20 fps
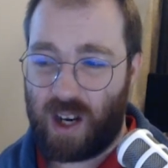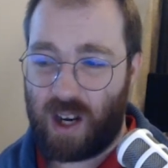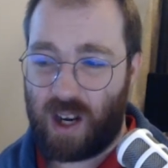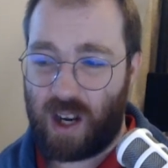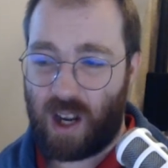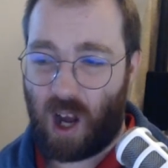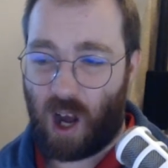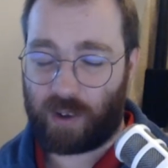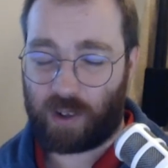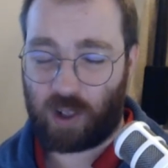
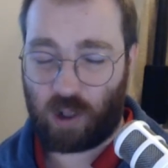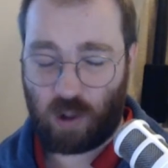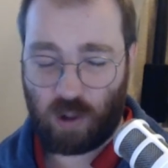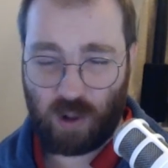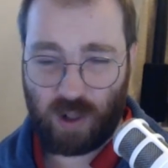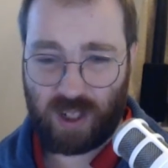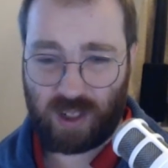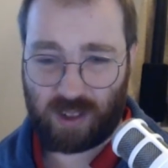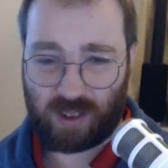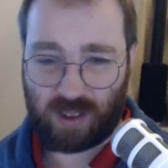I
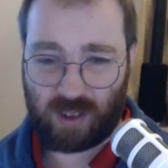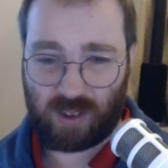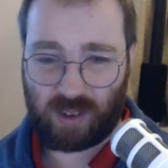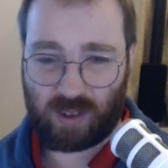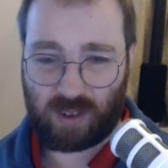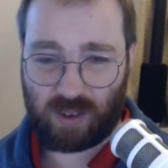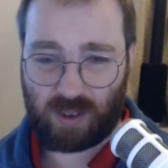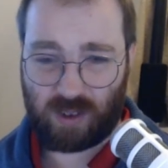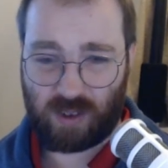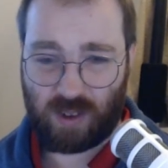could
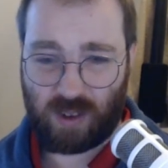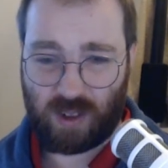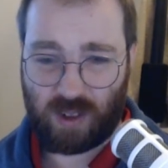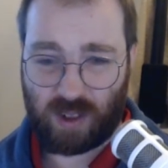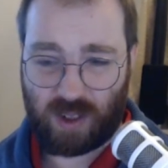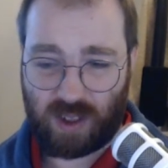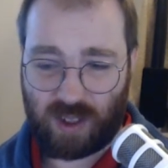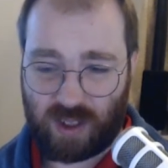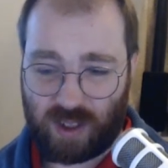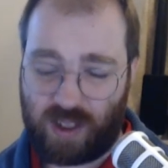
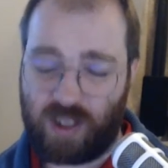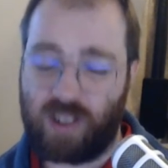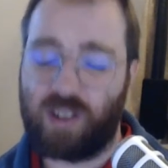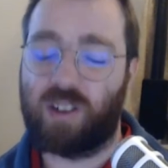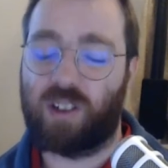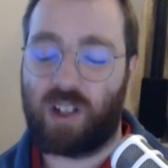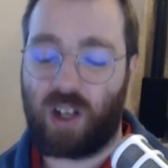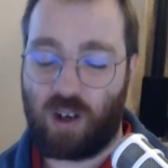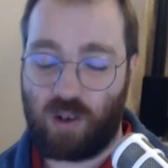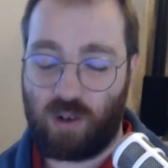
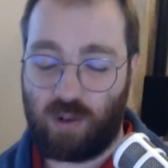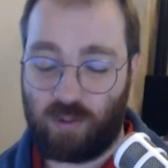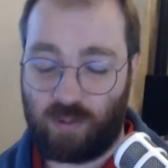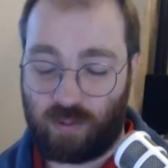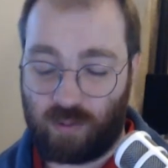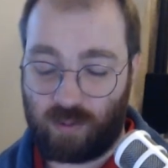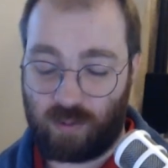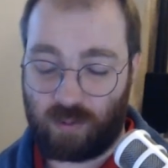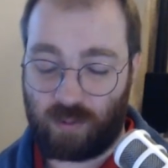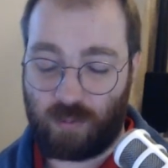just go
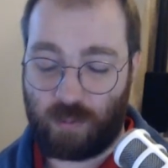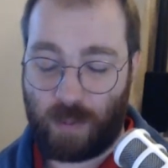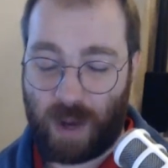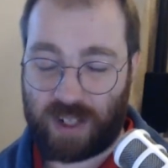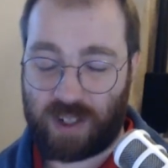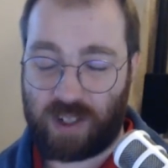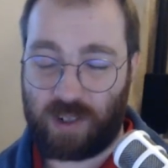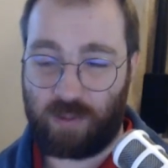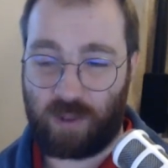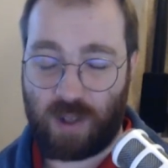
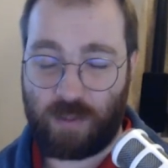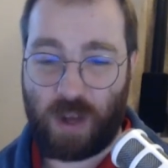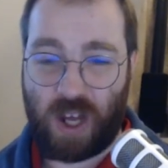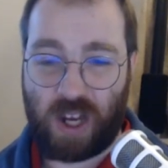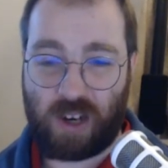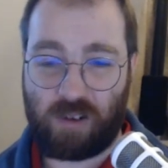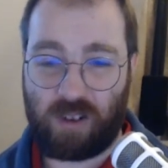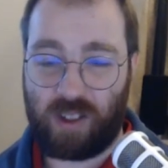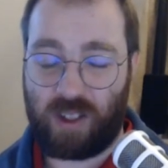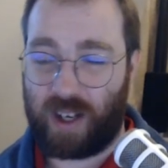massively
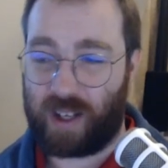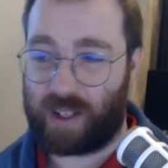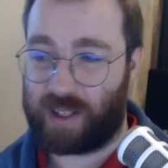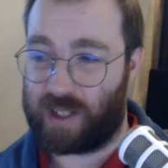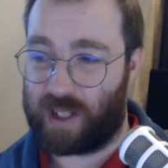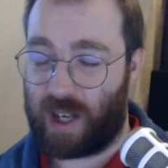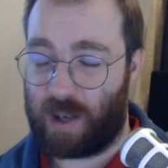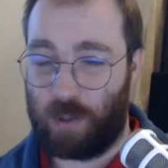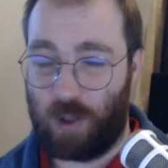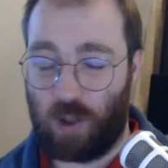better in the next
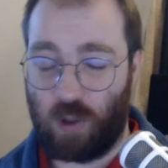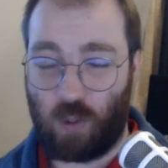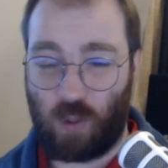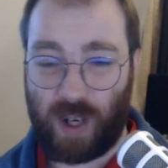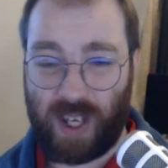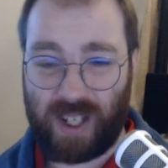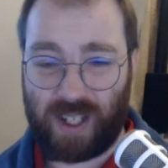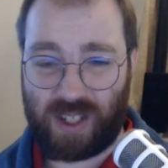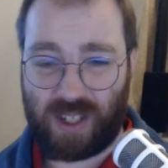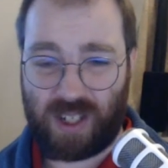couple of
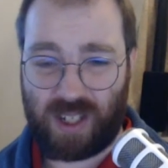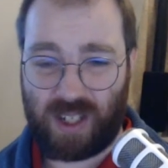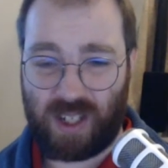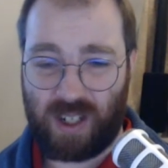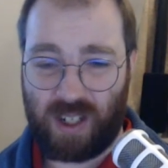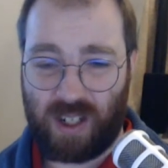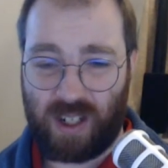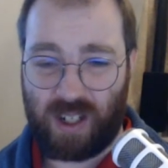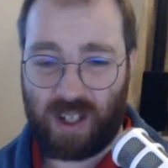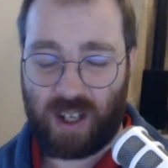weeks
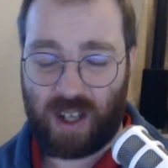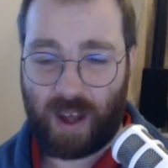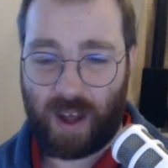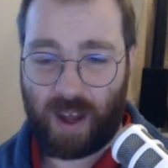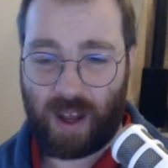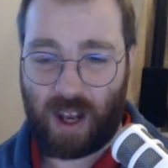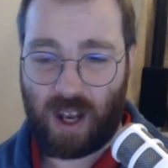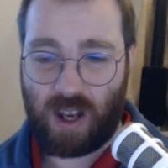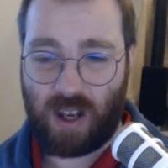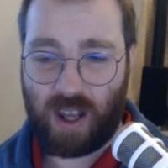
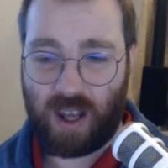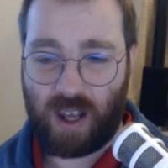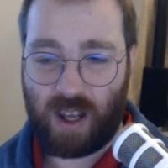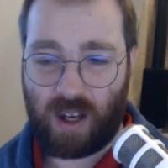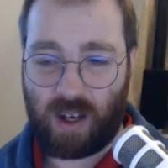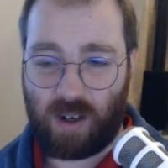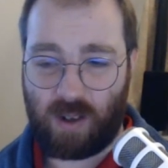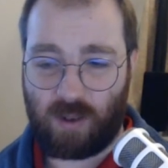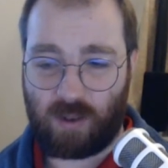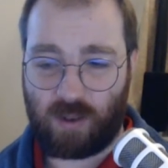and
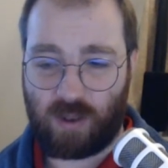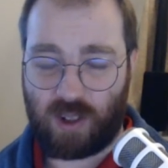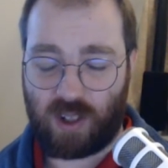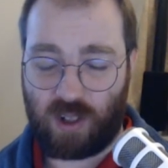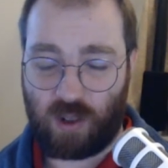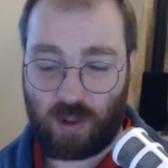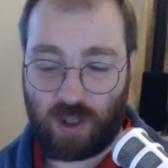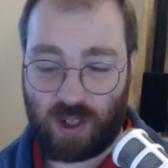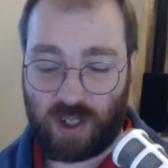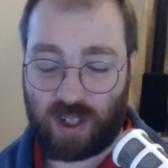then
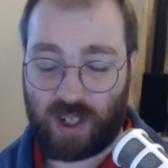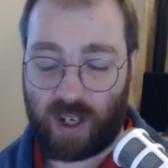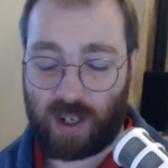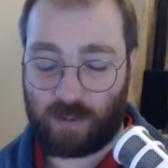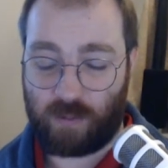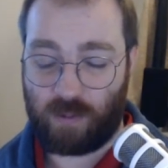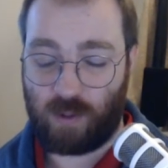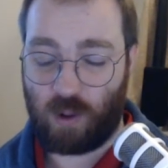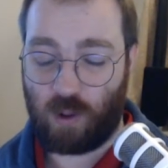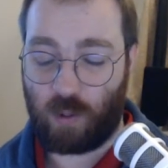still just take
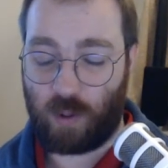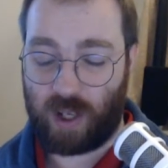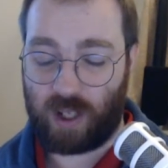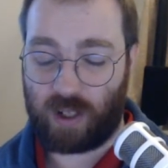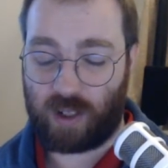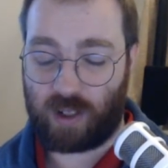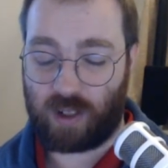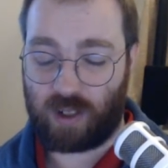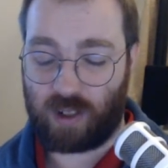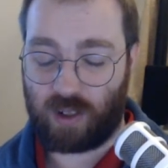4
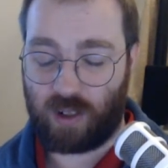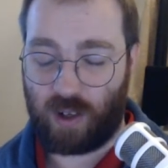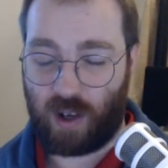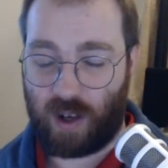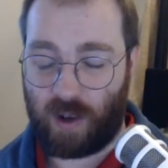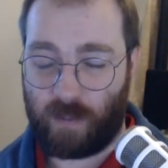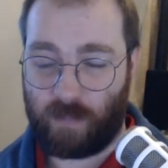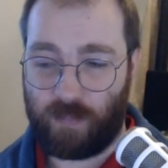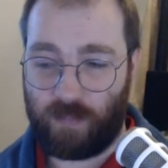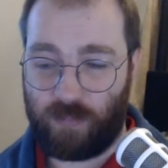weeks,
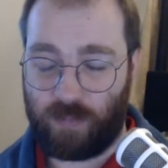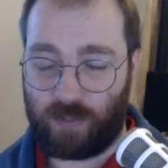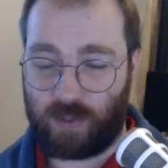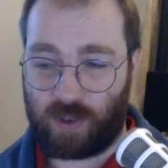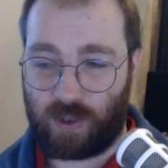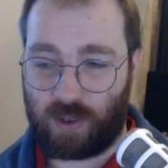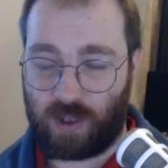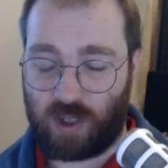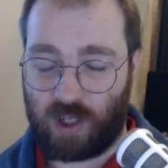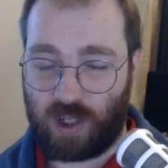
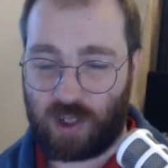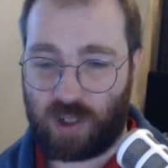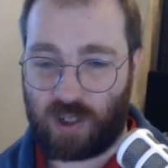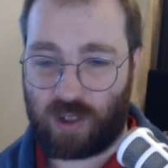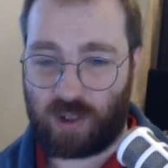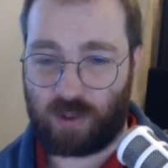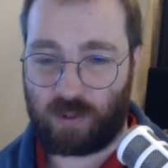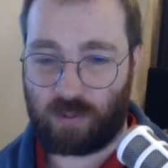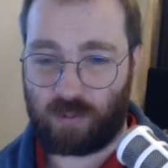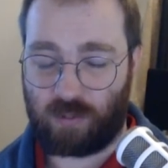
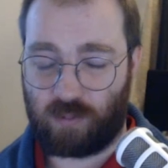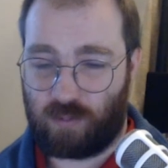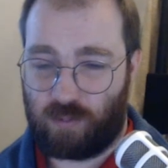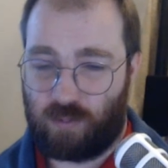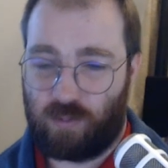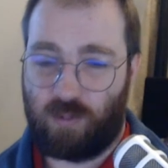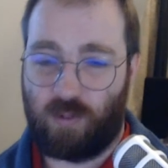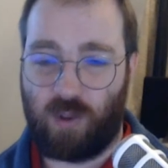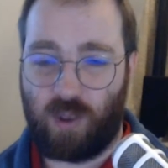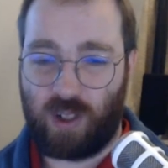
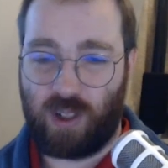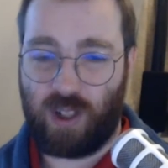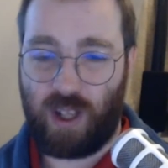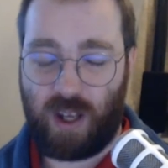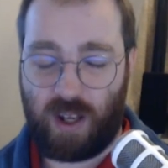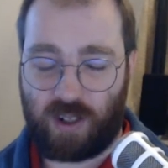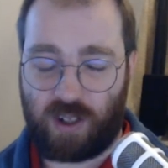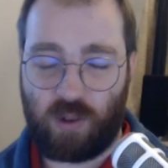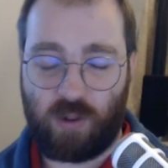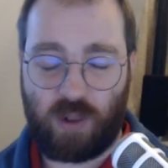
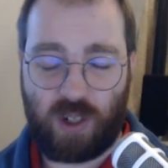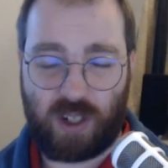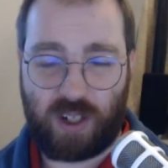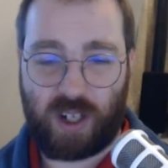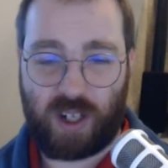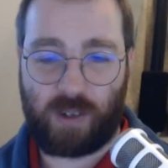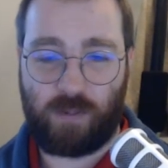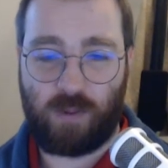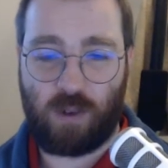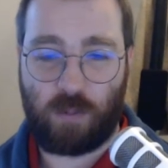still just
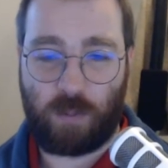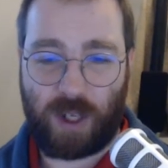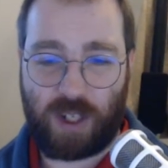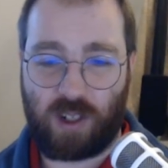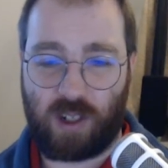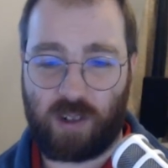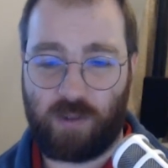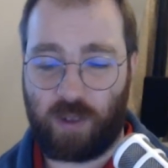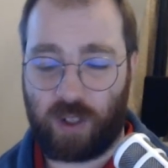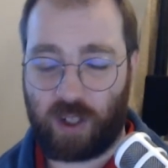take 4 months
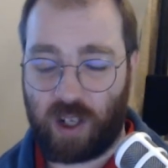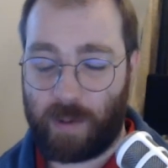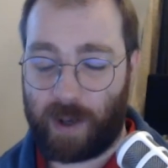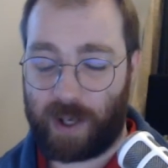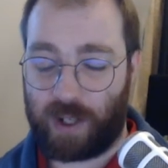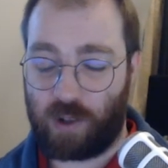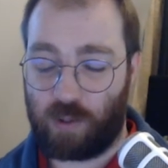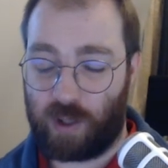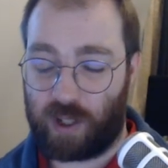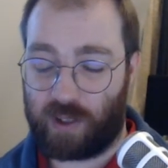off and go back
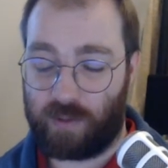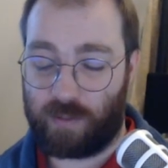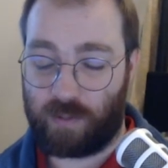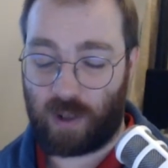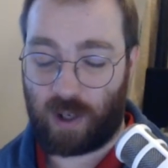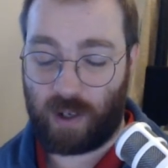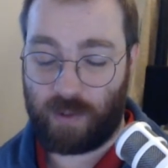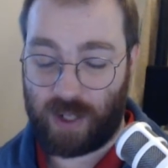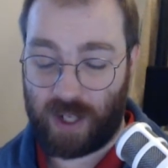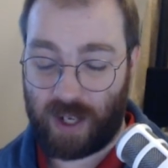to work at
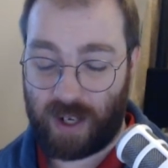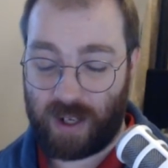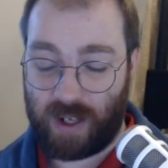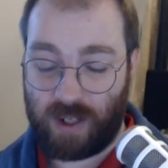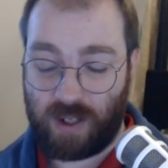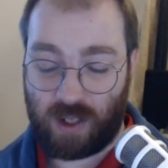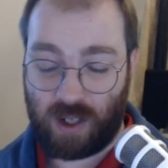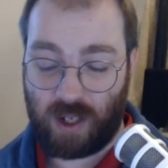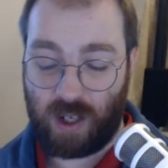5 days.